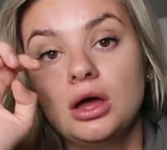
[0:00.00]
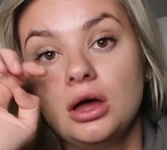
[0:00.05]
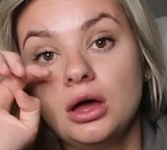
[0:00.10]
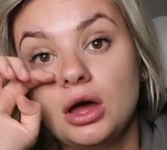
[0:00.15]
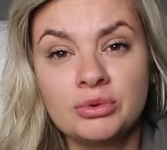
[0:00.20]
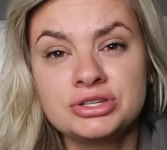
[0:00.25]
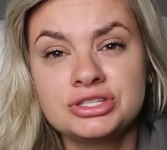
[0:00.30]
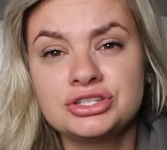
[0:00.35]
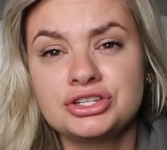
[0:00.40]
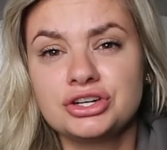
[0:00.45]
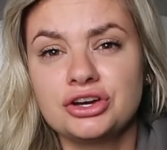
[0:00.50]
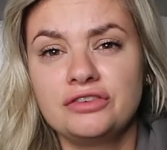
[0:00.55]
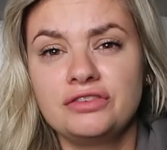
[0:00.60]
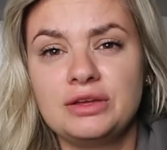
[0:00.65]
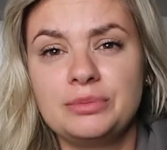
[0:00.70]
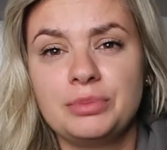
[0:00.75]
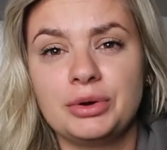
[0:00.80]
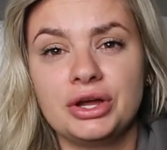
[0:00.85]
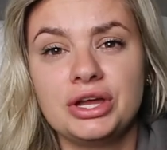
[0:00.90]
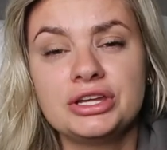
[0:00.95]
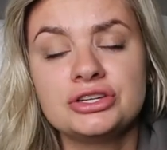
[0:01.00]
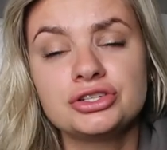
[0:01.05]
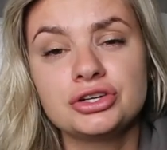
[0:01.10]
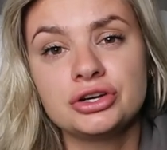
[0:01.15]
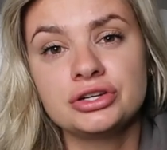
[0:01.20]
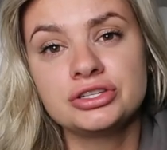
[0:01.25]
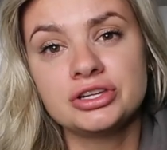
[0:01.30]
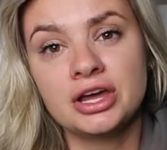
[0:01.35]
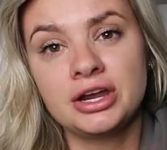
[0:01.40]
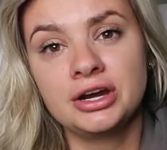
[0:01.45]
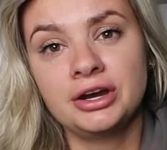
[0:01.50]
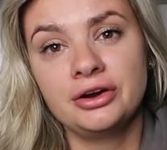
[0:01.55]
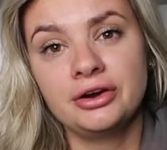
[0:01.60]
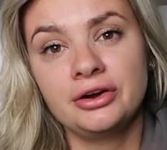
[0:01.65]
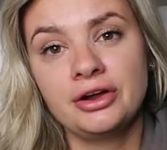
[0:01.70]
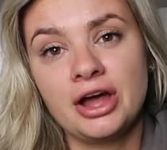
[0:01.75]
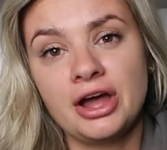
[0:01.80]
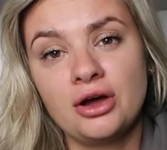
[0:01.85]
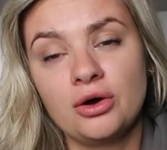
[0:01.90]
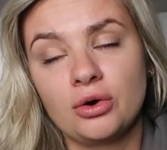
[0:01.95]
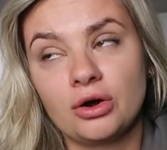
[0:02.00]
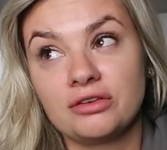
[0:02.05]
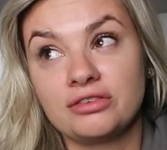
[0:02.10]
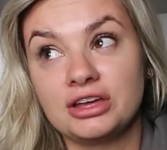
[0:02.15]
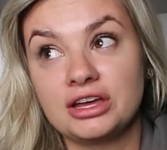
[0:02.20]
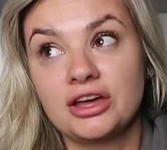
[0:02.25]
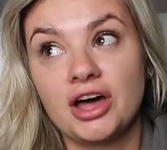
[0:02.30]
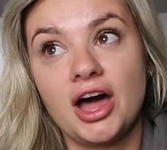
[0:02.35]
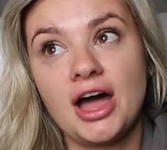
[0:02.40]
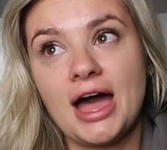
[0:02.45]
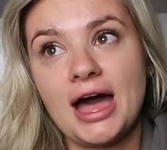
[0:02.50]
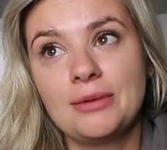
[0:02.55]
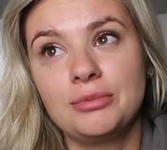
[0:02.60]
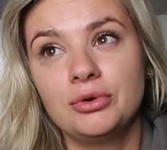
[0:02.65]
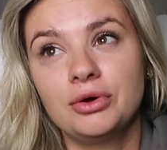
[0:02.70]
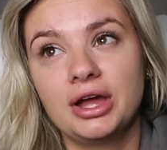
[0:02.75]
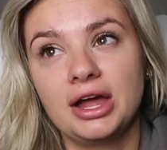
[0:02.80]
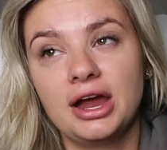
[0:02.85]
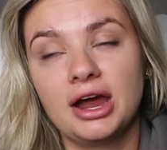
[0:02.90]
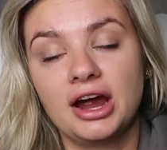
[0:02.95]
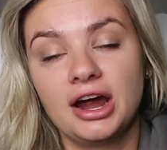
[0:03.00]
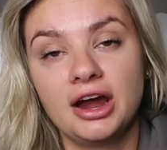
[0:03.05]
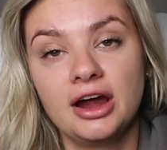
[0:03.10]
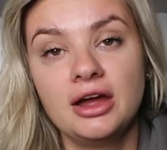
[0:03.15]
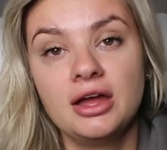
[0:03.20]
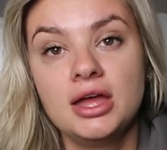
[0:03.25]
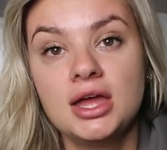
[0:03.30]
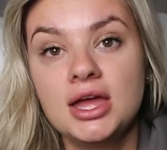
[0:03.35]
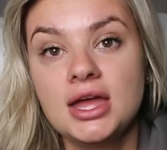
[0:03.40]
I wasn't sure if he put insurance on it or not, or if he got Apple Care,